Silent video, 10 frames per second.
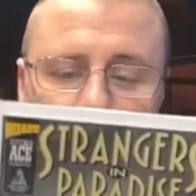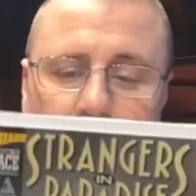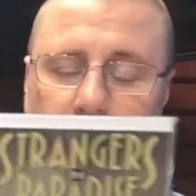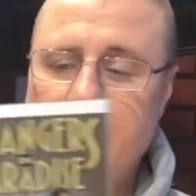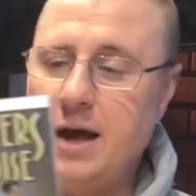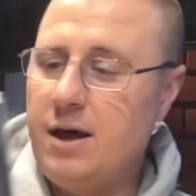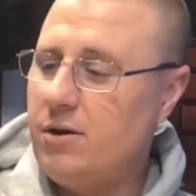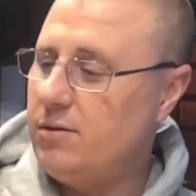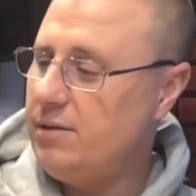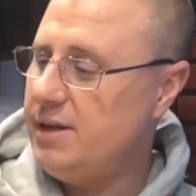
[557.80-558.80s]

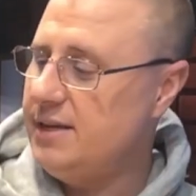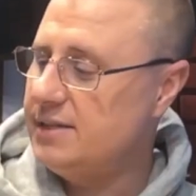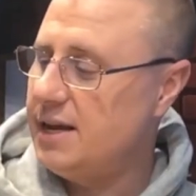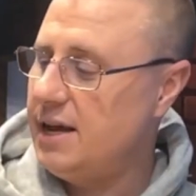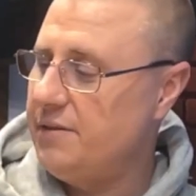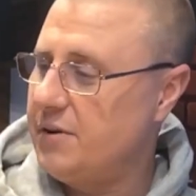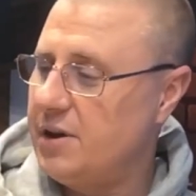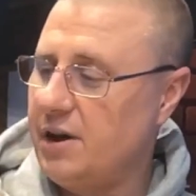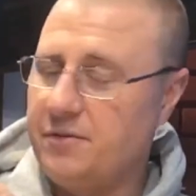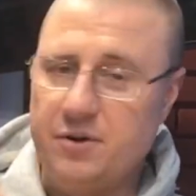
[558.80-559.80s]
Now, these have a
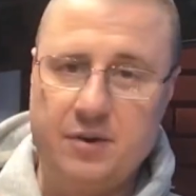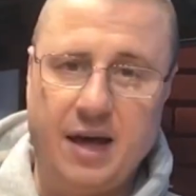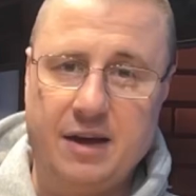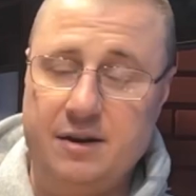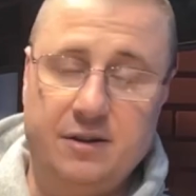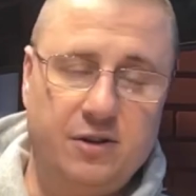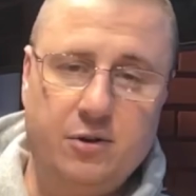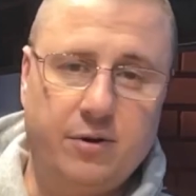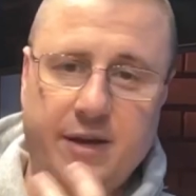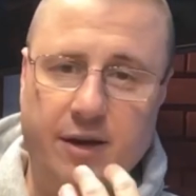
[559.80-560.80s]
cover that
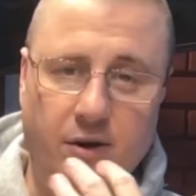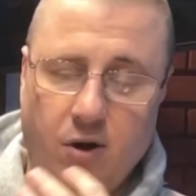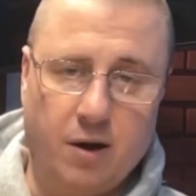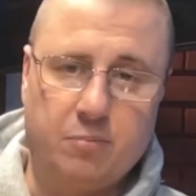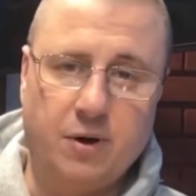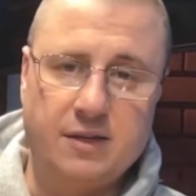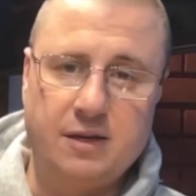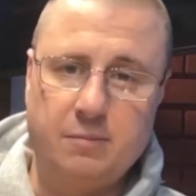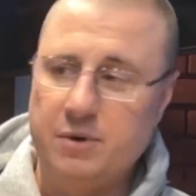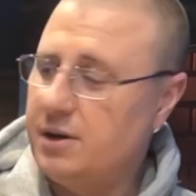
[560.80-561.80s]
you cannot press
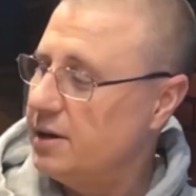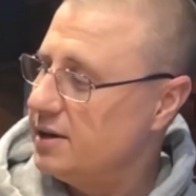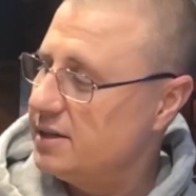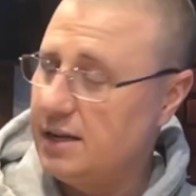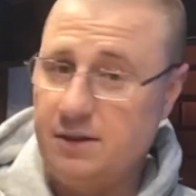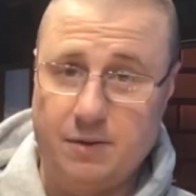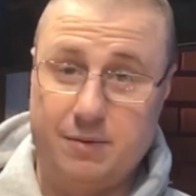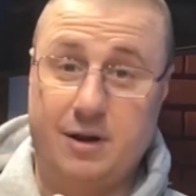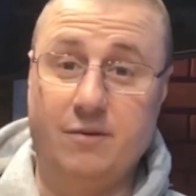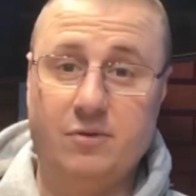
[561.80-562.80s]
it because the
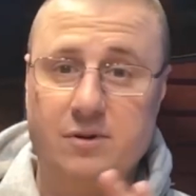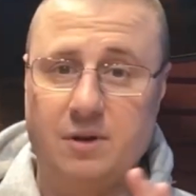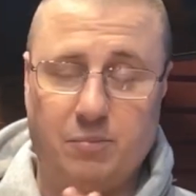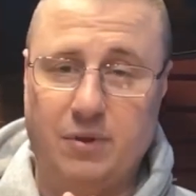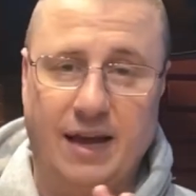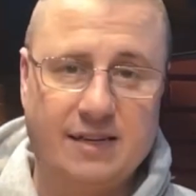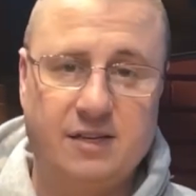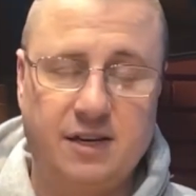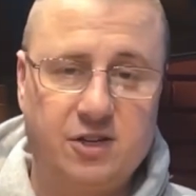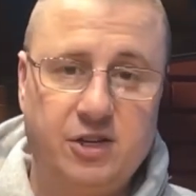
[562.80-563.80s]
cover is a
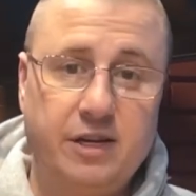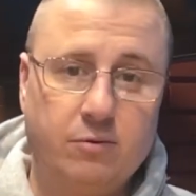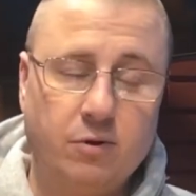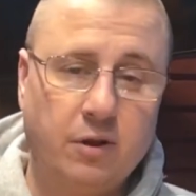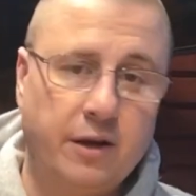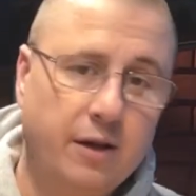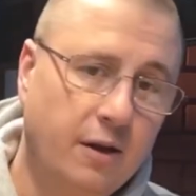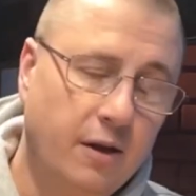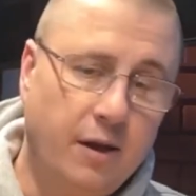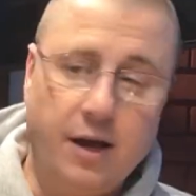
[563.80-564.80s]
plastic sheet, really.
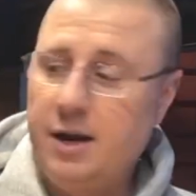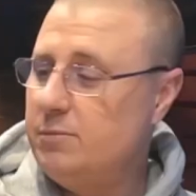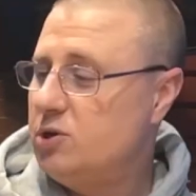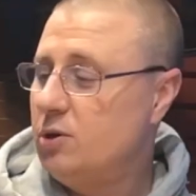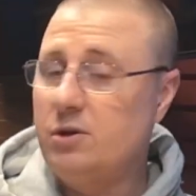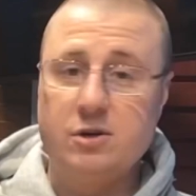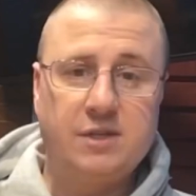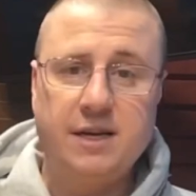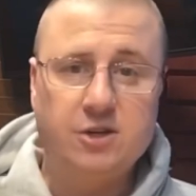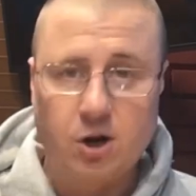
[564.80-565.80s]
And I'm sure there's
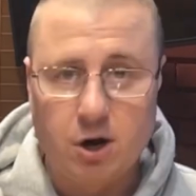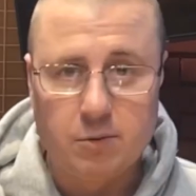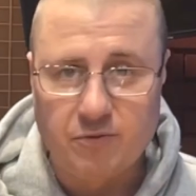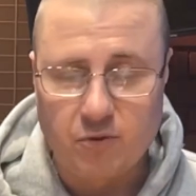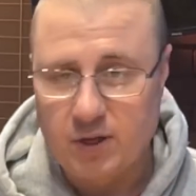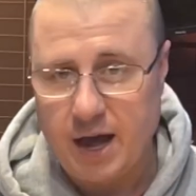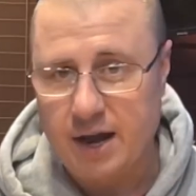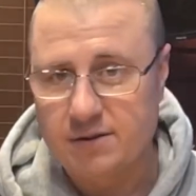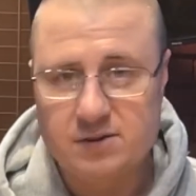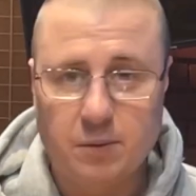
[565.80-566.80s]
a term for
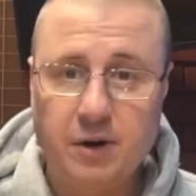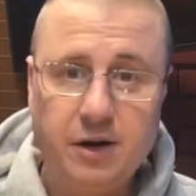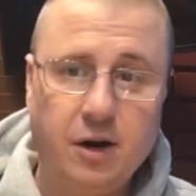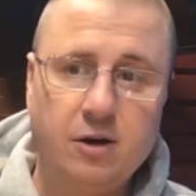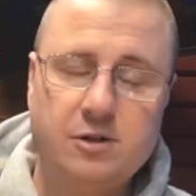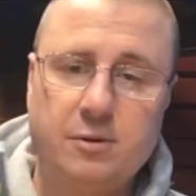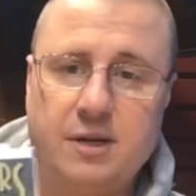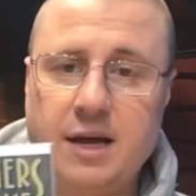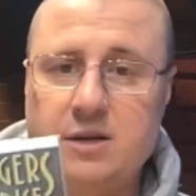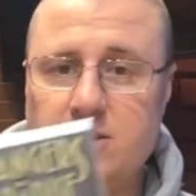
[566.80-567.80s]
that. If somebody knows what
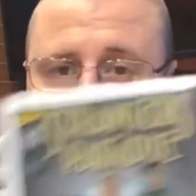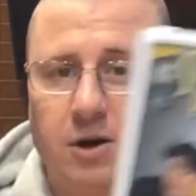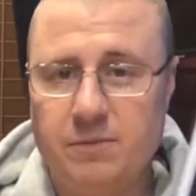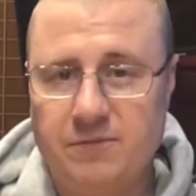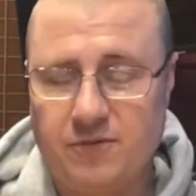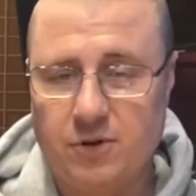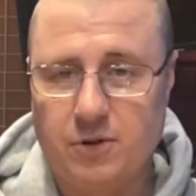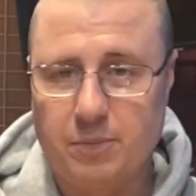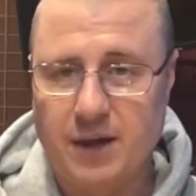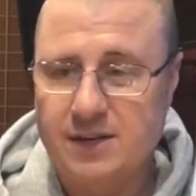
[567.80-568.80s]
that term for
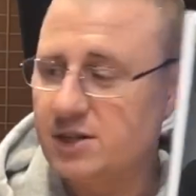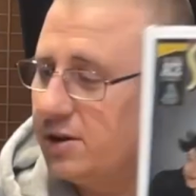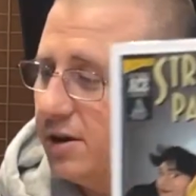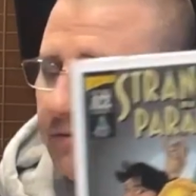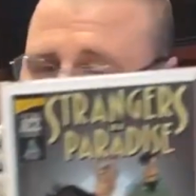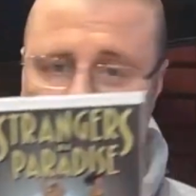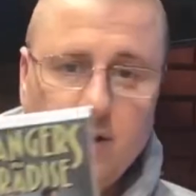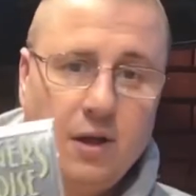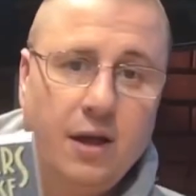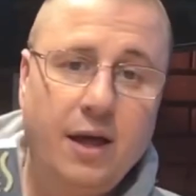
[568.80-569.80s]
the plastic cover
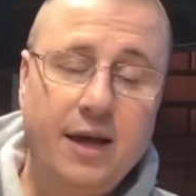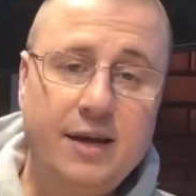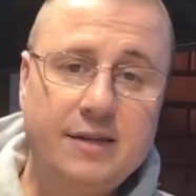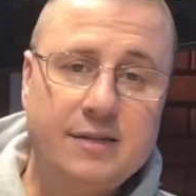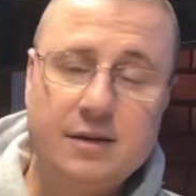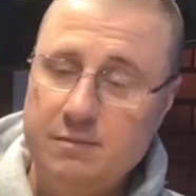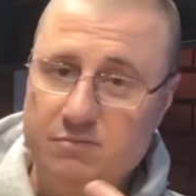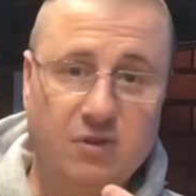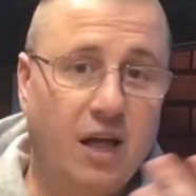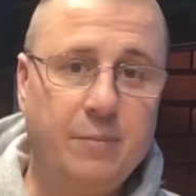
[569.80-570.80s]
is,
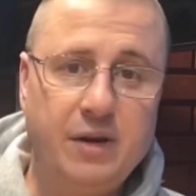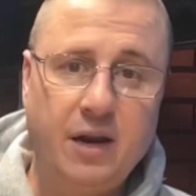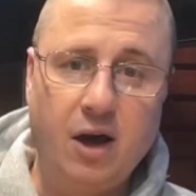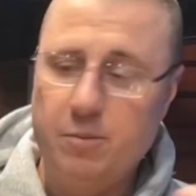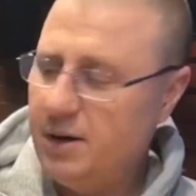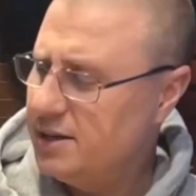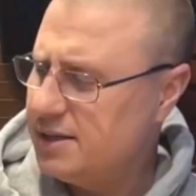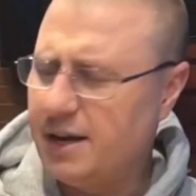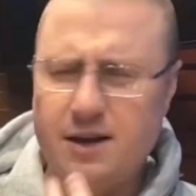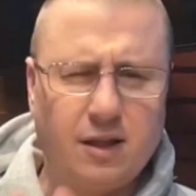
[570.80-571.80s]
let me know. But it's
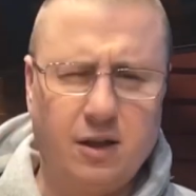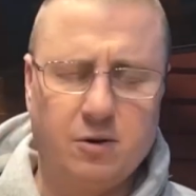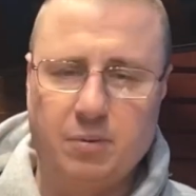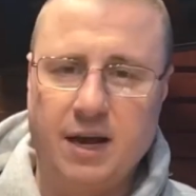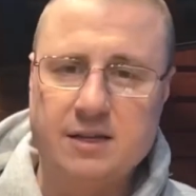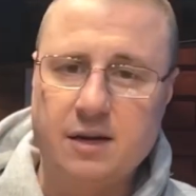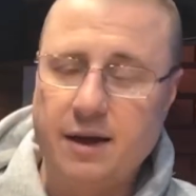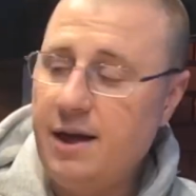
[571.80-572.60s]
like clear plastic.